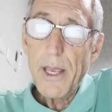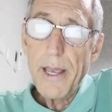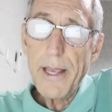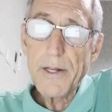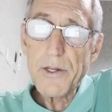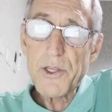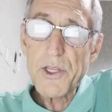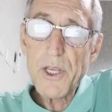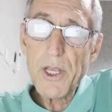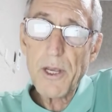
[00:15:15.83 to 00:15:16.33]

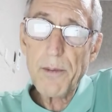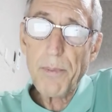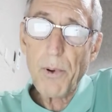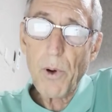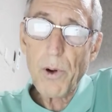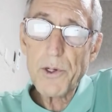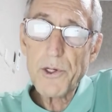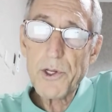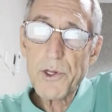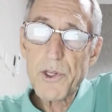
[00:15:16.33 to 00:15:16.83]
And
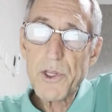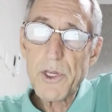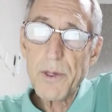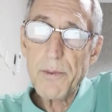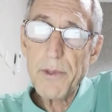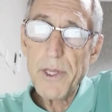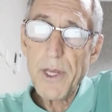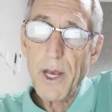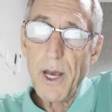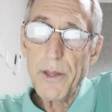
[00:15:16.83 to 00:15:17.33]
Singapore, just some
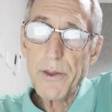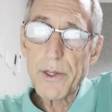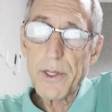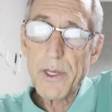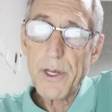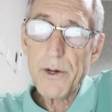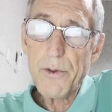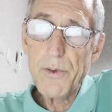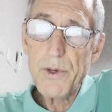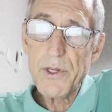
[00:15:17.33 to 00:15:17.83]
of the other
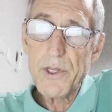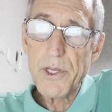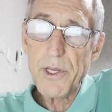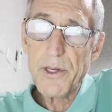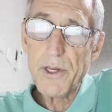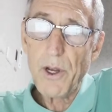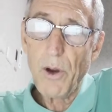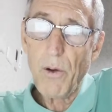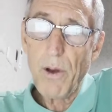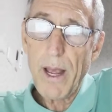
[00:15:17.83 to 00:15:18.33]
countries that
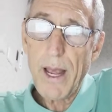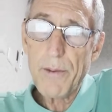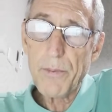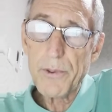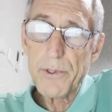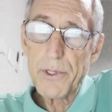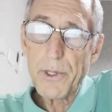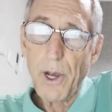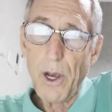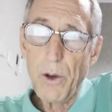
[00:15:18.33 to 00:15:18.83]
don't have
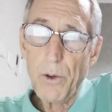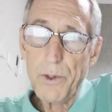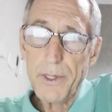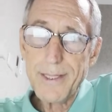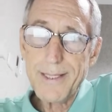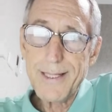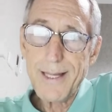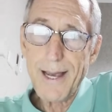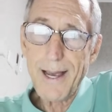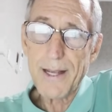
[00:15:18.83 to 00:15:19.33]

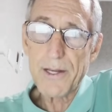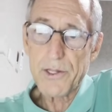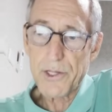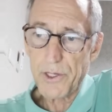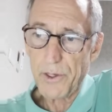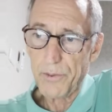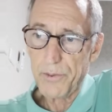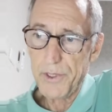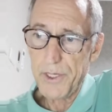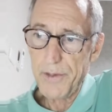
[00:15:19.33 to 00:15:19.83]
withholding
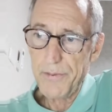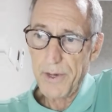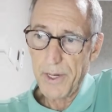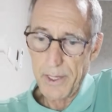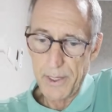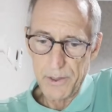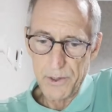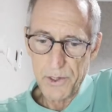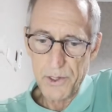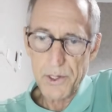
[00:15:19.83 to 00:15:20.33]
tax on
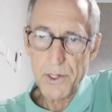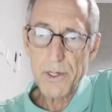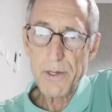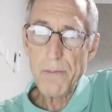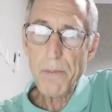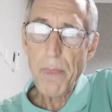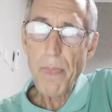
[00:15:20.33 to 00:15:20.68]
dividends.